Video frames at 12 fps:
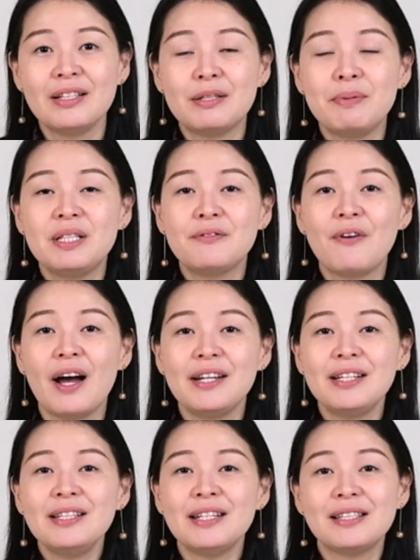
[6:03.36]
to be
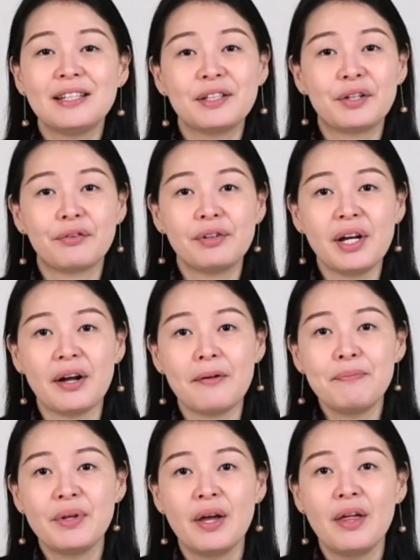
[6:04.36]
divided is in
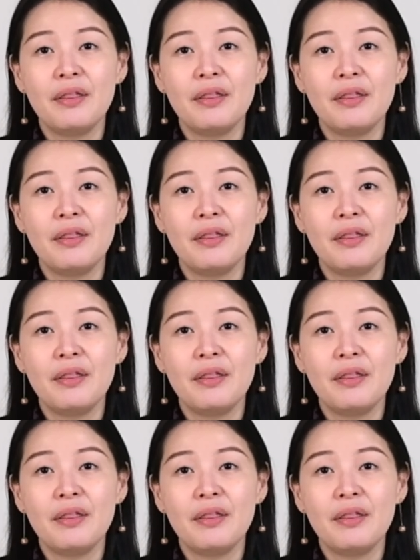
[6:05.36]
Korea,